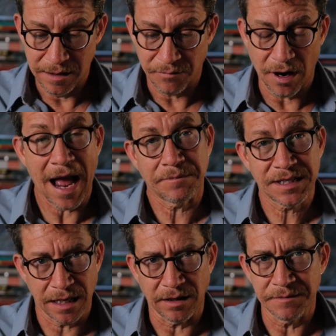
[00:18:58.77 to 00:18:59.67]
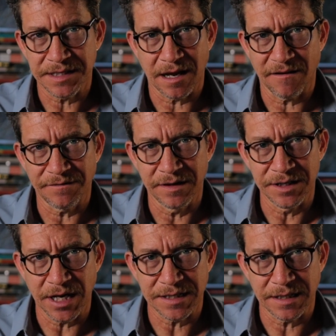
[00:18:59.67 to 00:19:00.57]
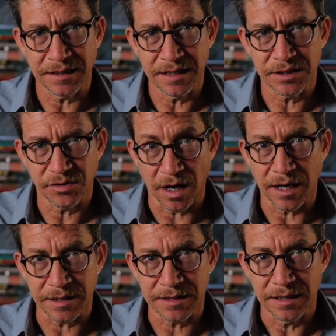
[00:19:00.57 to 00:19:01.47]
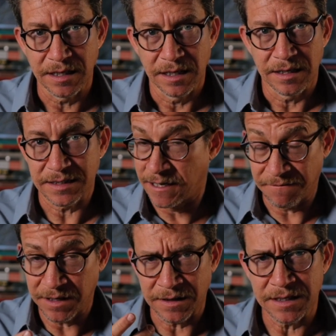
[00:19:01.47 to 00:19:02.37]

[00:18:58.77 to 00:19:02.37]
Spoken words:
perhaps kill himself, ingesting these drugs, sniffing